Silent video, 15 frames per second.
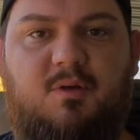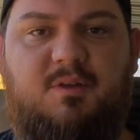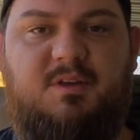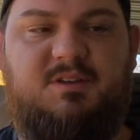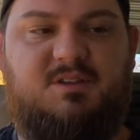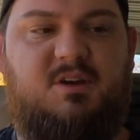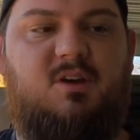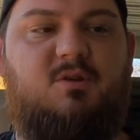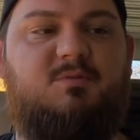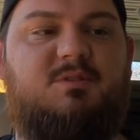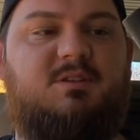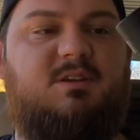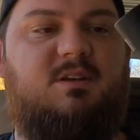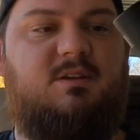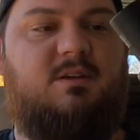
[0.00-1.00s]
of these
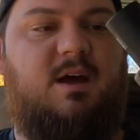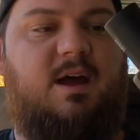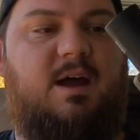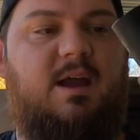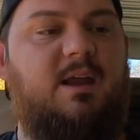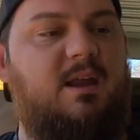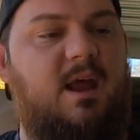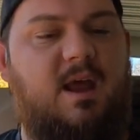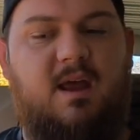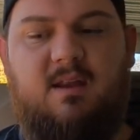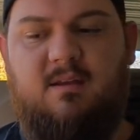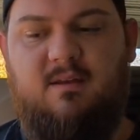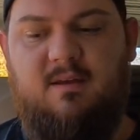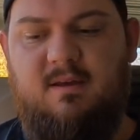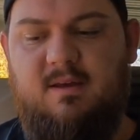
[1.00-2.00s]
scopes in
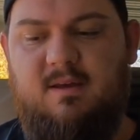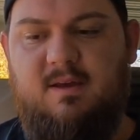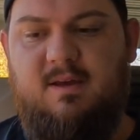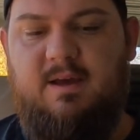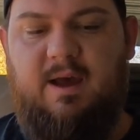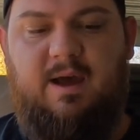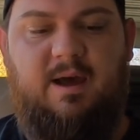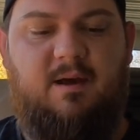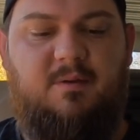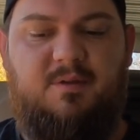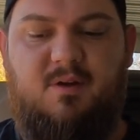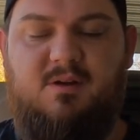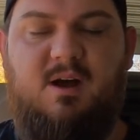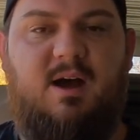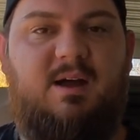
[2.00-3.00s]
hand.
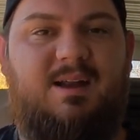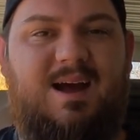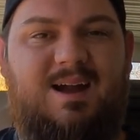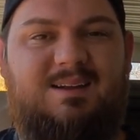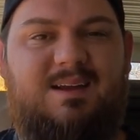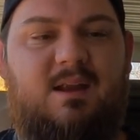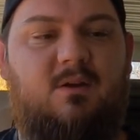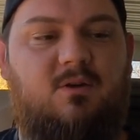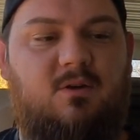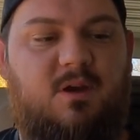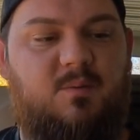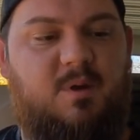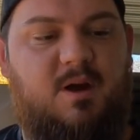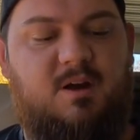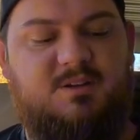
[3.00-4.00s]
They're not identical
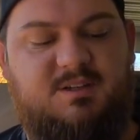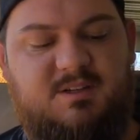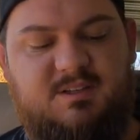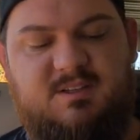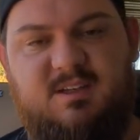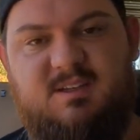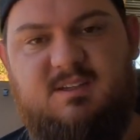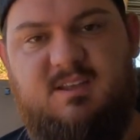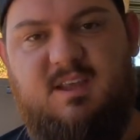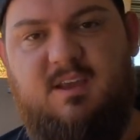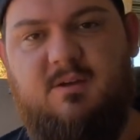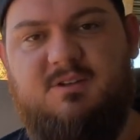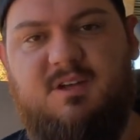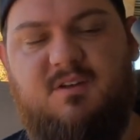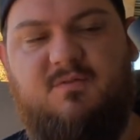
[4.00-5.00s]
comparisons. This is the
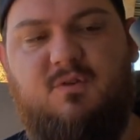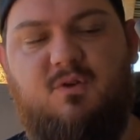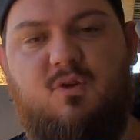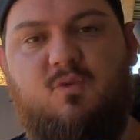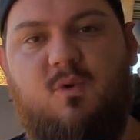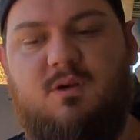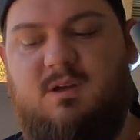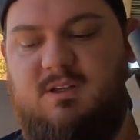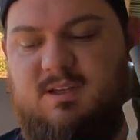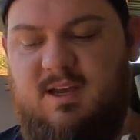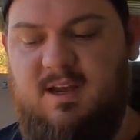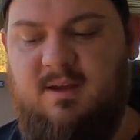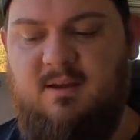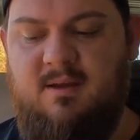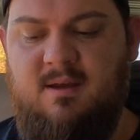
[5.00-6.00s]
Eotech Vudu
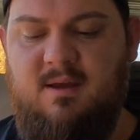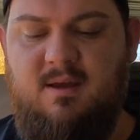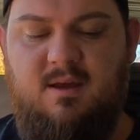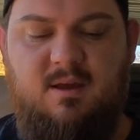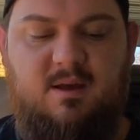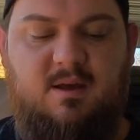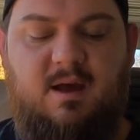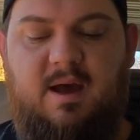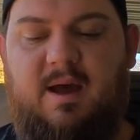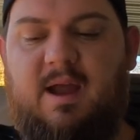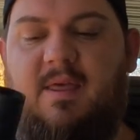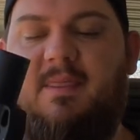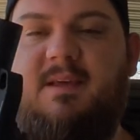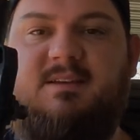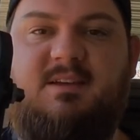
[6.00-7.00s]
1:10,
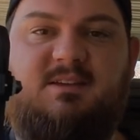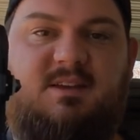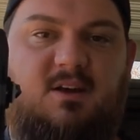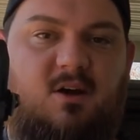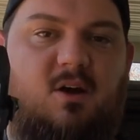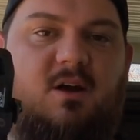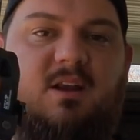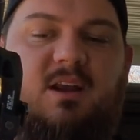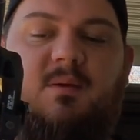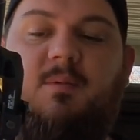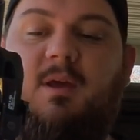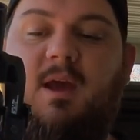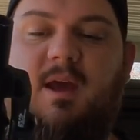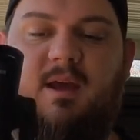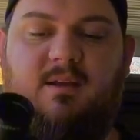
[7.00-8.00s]
and this is the Arken
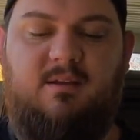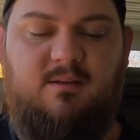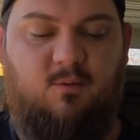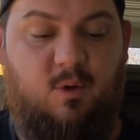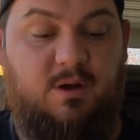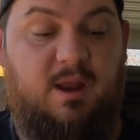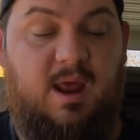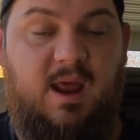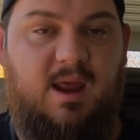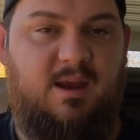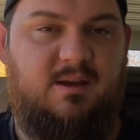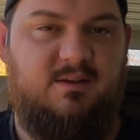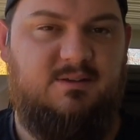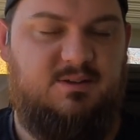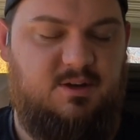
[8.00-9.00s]
EP8
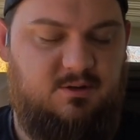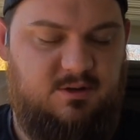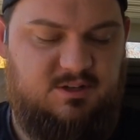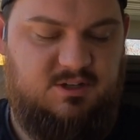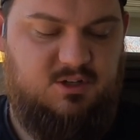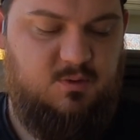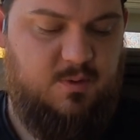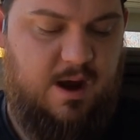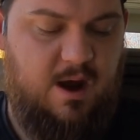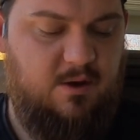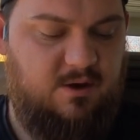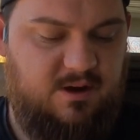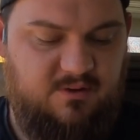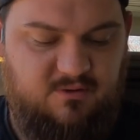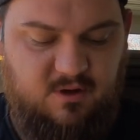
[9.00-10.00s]
1:8. So it's a
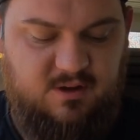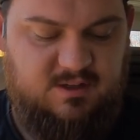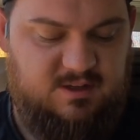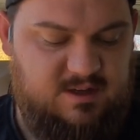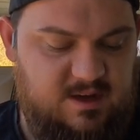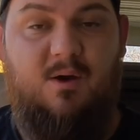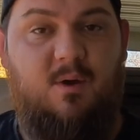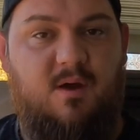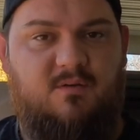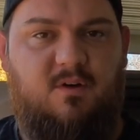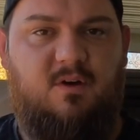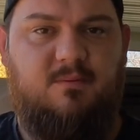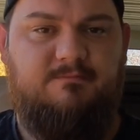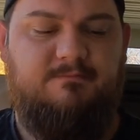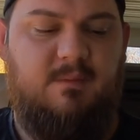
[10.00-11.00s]
2-power difference.
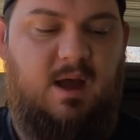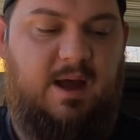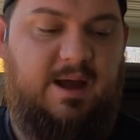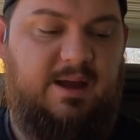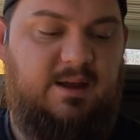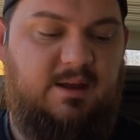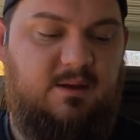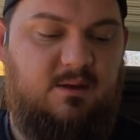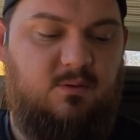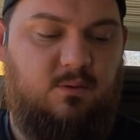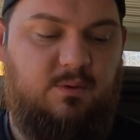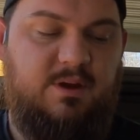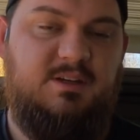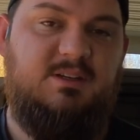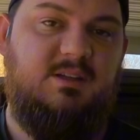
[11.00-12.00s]
However, I
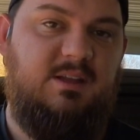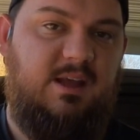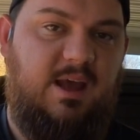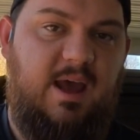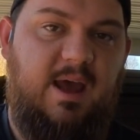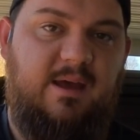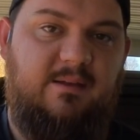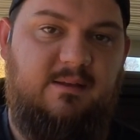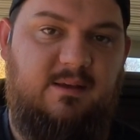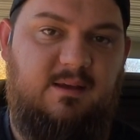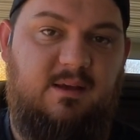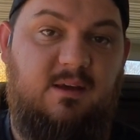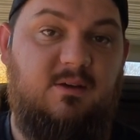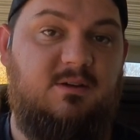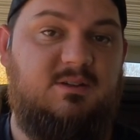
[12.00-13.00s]
recently had the
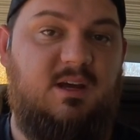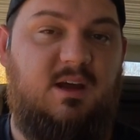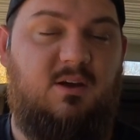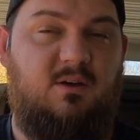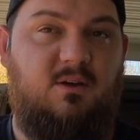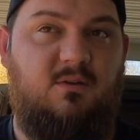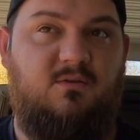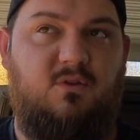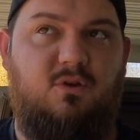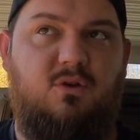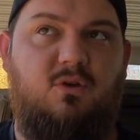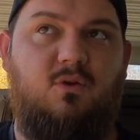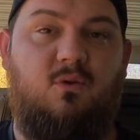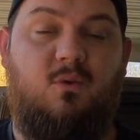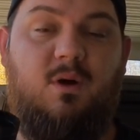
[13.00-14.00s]
Eotech
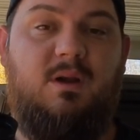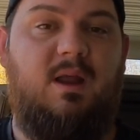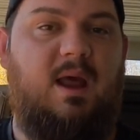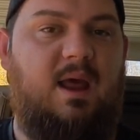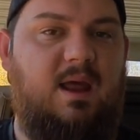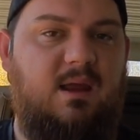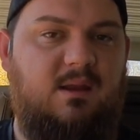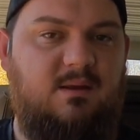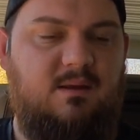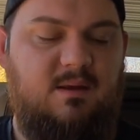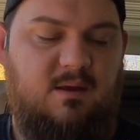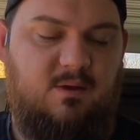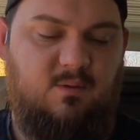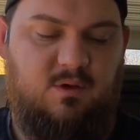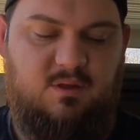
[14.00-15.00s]
Vudu 1:8
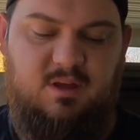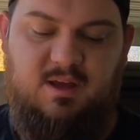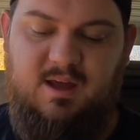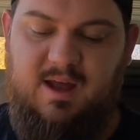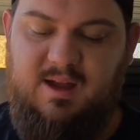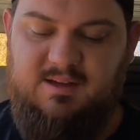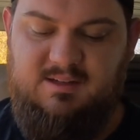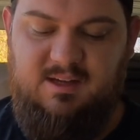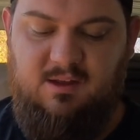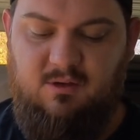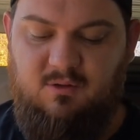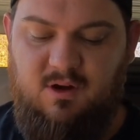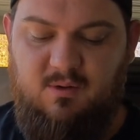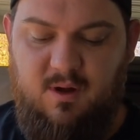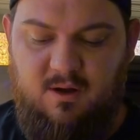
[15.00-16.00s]
with the
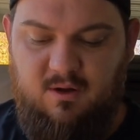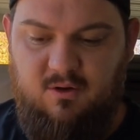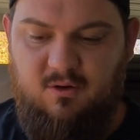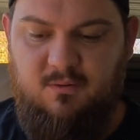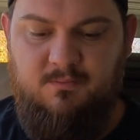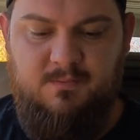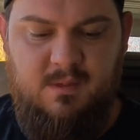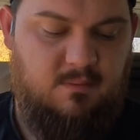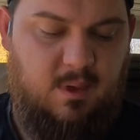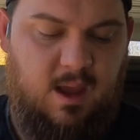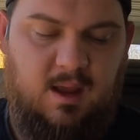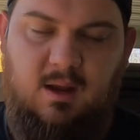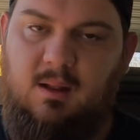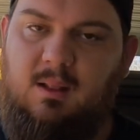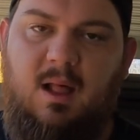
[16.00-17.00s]
HC3 reticle,
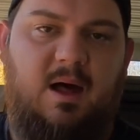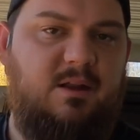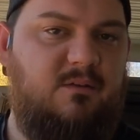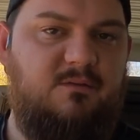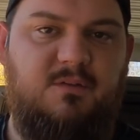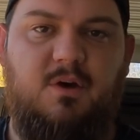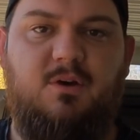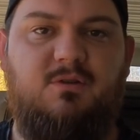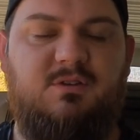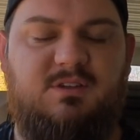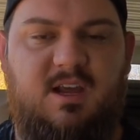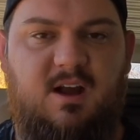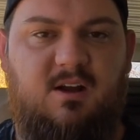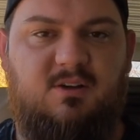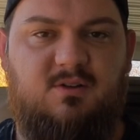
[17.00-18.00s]
and a lot of those
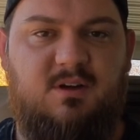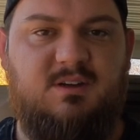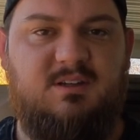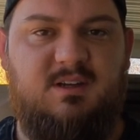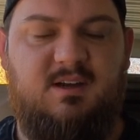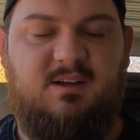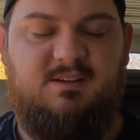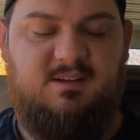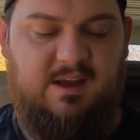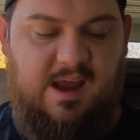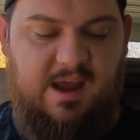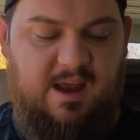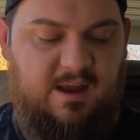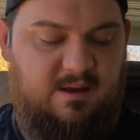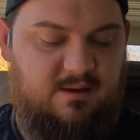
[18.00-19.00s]
characteristics
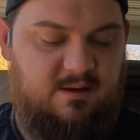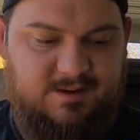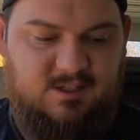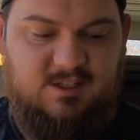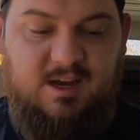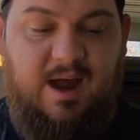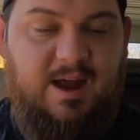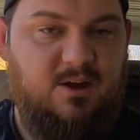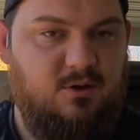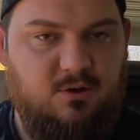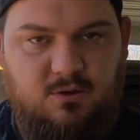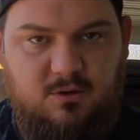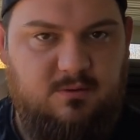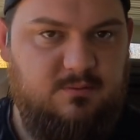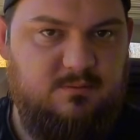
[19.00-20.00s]
and
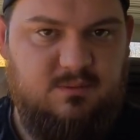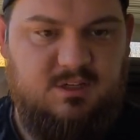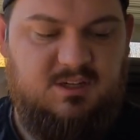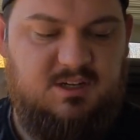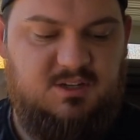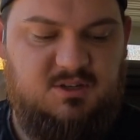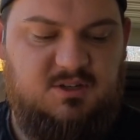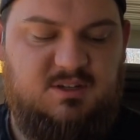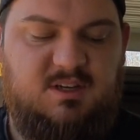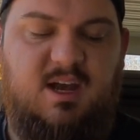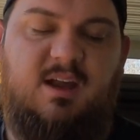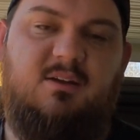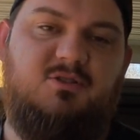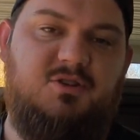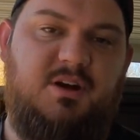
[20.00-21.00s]
style decisions
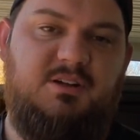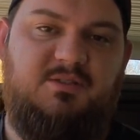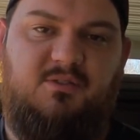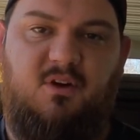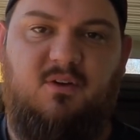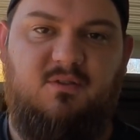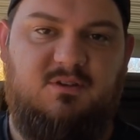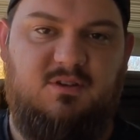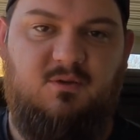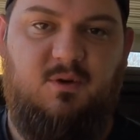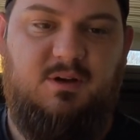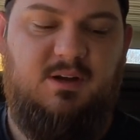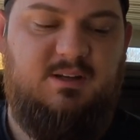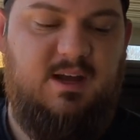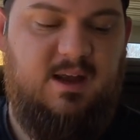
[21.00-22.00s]
kind of transfer over to the
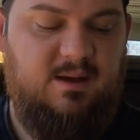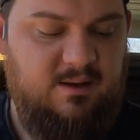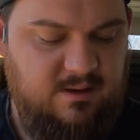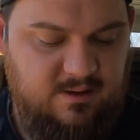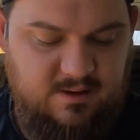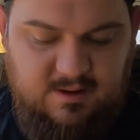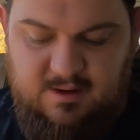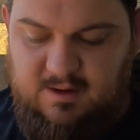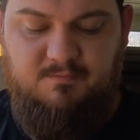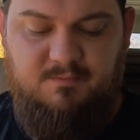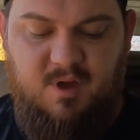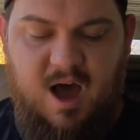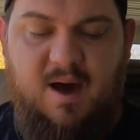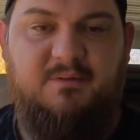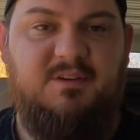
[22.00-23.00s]
1:10.
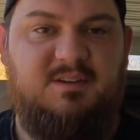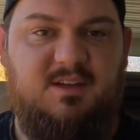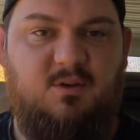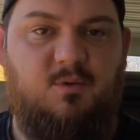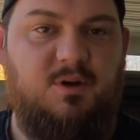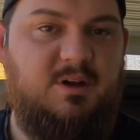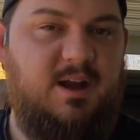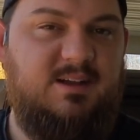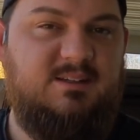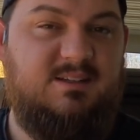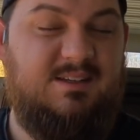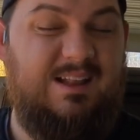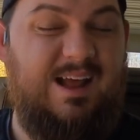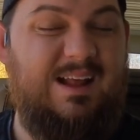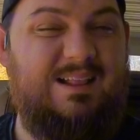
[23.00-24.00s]
Obviously the 1:8 is
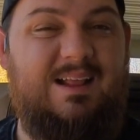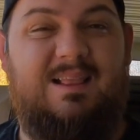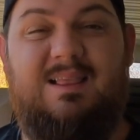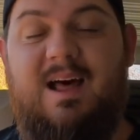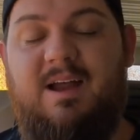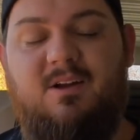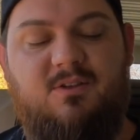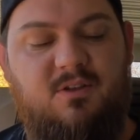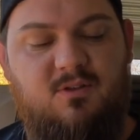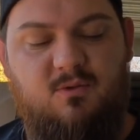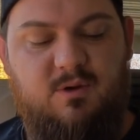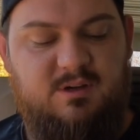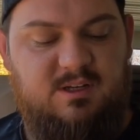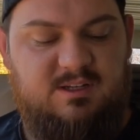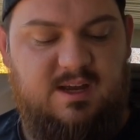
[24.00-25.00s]
slightly lighter than the
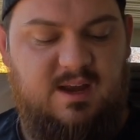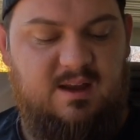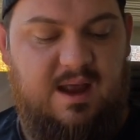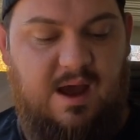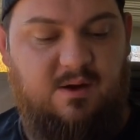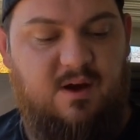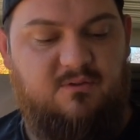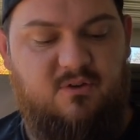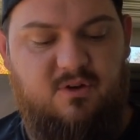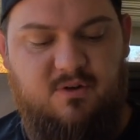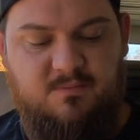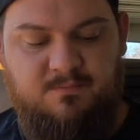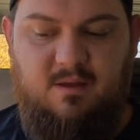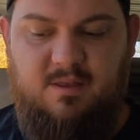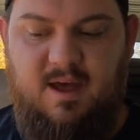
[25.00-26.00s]
1:10. However,
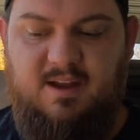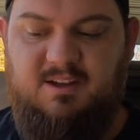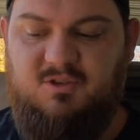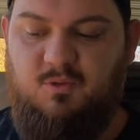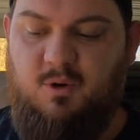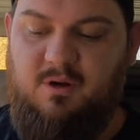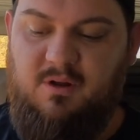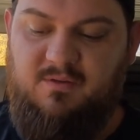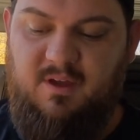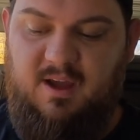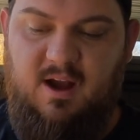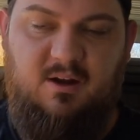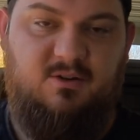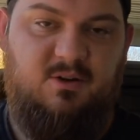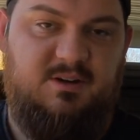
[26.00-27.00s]
that is one of the
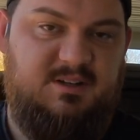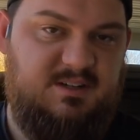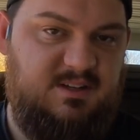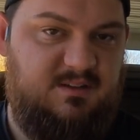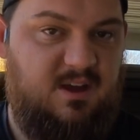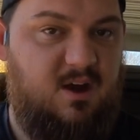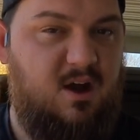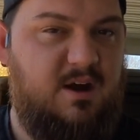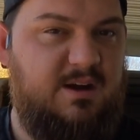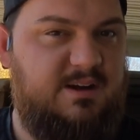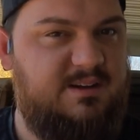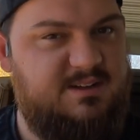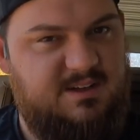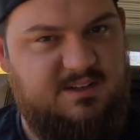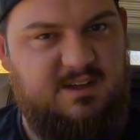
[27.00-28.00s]
characteristics of the Arken,
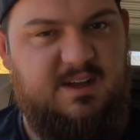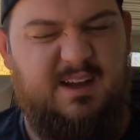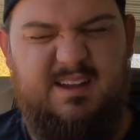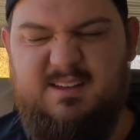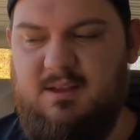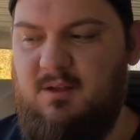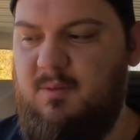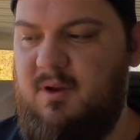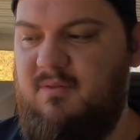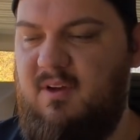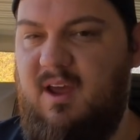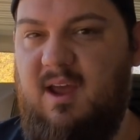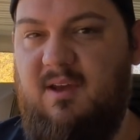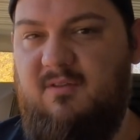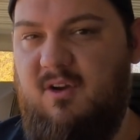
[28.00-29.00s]
is it is a little bit of a
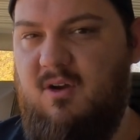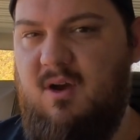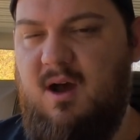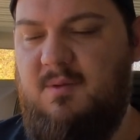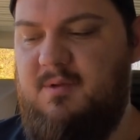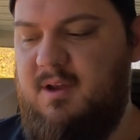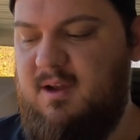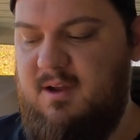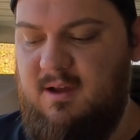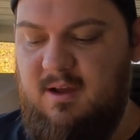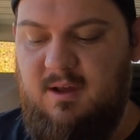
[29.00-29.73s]
heavier optic.